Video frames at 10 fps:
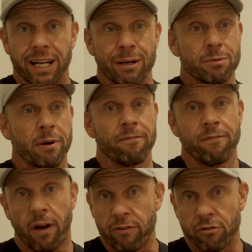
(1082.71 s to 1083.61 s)
there was about
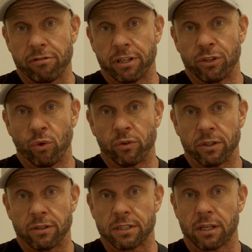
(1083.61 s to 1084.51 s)
500 in the
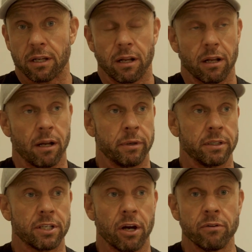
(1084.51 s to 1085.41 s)
audience. I
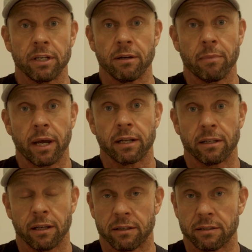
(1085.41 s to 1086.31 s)
mean, Tony and Meg
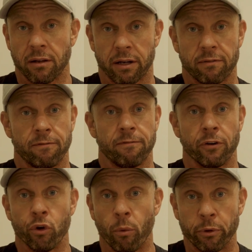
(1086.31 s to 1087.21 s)
did like
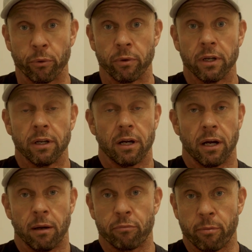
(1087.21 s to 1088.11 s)
phenomenal
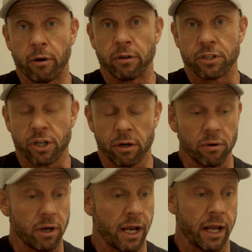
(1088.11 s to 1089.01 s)
promoting the show,
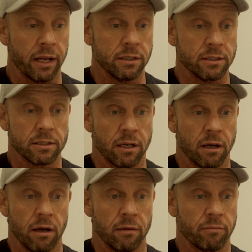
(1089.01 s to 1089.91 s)
and
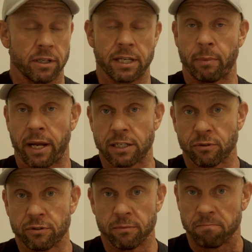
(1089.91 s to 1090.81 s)
I take my hats
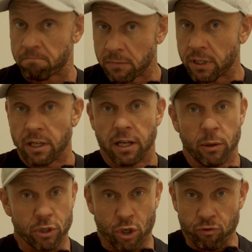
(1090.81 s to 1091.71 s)
off to them. It
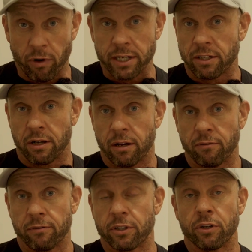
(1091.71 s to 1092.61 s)
was a great
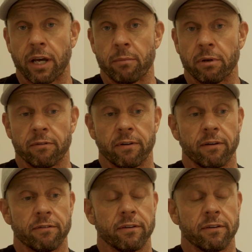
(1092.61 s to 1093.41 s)
turnout for the UK BFF.